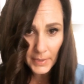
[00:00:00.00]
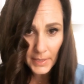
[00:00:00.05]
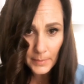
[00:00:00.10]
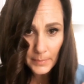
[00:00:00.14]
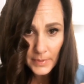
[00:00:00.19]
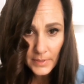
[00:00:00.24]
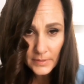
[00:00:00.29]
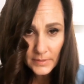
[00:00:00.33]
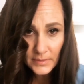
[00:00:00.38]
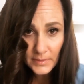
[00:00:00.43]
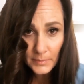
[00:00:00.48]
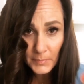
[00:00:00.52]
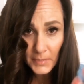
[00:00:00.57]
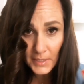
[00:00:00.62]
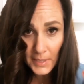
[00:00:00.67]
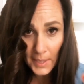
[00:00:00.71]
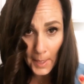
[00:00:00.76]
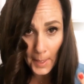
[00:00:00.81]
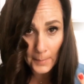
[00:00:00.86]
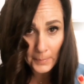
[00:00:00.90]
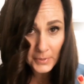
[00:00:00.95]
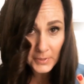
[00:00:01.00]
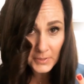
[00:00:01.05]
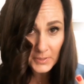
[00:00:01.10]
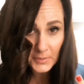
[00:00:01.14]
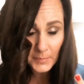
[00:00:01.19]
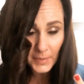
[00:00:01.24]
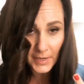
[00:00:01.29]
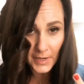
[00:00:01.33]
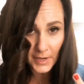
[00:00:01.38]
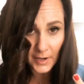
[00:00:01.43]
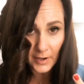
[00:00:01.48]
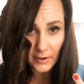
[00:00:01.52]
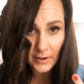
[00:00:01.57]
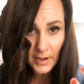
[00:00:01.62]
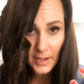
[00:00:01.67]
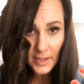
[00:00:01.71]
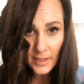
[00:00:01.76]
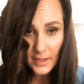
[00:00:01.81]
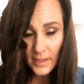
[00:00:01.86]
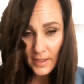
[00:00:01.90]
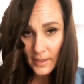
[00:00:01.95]
babies, something happened to my hair
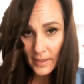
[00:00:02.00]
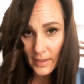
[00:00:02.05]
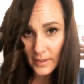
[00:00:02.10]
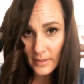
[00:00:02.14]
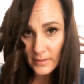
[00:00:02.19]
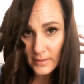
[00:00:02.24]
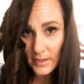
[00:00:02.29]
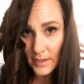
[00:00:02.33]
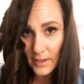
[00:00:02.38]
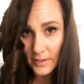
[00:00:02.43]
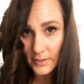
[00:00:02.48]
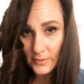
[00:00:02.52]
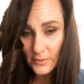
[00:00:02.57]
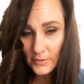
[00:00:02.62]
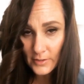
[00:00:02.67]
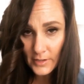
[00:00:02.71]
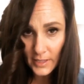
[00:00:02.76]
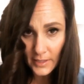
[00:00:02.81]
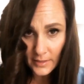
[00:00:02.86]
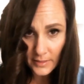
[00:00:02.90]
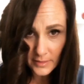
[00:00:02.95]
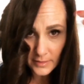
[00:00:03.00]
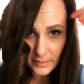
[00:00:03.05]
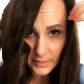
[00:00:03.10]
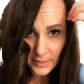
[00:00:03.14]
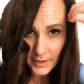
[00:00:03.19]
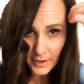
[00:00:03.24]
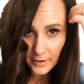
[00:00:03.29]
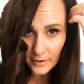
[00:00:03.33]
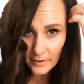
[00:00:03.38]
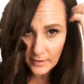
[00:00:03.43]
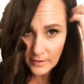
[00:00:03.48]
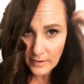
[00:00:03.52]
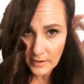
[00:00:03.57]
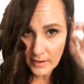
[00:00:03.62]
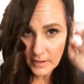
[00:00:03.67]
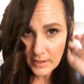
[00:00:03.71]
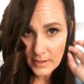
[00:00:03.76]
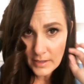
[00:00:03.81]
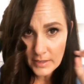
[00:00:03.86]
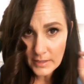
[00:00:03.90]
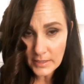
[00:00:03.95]
and the underneath layer
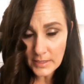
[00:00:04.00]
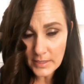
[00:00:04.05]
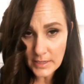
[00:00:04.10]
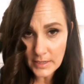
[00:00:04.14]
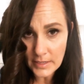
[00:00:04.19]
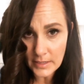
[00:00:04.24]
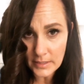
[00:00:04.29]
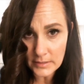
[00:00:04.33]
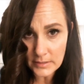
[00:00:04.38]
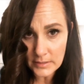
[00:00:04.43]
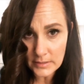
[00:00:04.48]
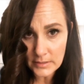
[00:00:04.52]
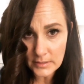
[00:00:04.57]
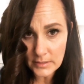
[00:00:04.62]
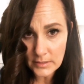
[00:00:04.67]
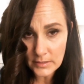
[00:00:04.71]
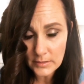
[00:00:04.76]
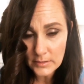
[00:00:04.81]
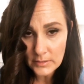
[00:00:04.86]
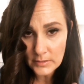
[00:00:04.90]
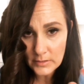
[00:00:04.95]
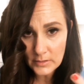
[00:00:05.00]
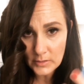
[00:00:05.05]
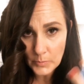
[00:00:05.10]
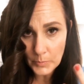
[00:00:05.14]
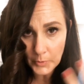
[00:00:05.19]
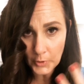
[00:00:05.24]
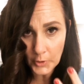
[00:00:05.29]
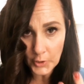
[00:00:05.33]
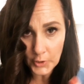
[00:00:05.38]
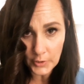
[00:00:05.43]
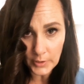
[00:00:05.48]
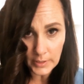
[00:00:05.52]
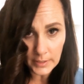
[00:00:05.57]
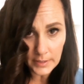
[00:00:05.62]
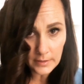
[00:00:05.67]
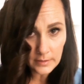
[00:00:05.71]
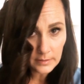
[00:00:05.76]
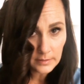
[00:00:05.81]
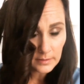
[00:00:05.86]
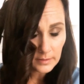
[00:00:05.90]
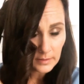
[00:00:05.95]
gets super
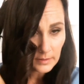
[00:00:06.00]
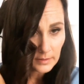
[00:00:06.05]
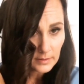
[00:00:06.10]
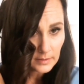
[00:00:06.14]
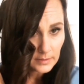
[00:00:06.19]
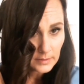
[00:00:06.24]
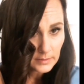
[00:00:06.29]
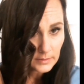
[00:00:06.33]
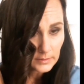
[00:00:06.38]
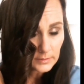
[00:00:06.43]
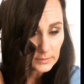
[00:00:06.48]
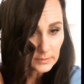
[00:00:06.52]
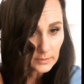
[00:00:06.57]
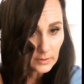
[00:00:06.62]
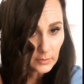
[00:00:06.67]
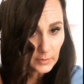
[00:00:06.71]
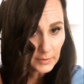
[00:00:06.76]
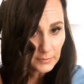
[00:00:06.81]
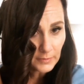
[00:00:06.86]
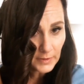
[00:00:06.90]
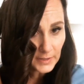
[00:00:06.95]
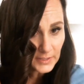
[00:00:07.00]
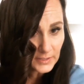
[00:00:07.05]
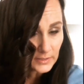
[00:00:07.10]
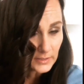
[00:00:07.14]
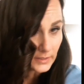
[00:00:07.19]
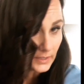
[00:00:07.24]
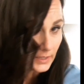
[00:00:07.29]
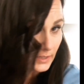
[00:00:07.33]
curly. So if I just